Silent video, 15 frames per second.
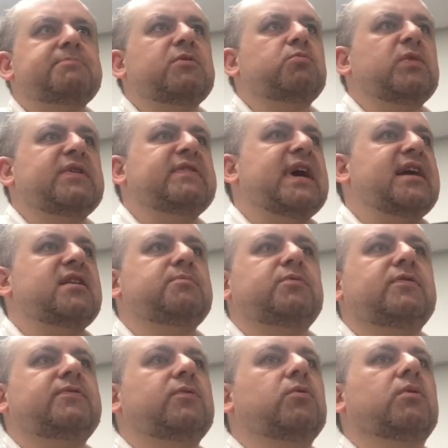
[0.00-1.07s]
But we've had it
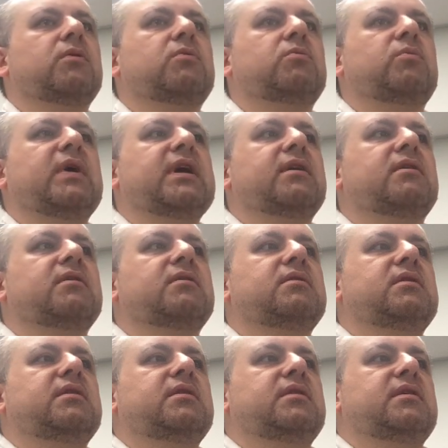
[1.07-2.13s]
before where
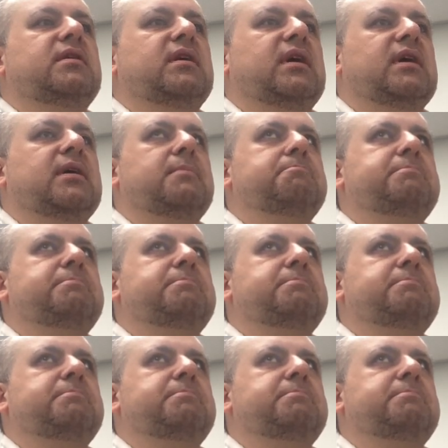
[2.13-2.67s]
um,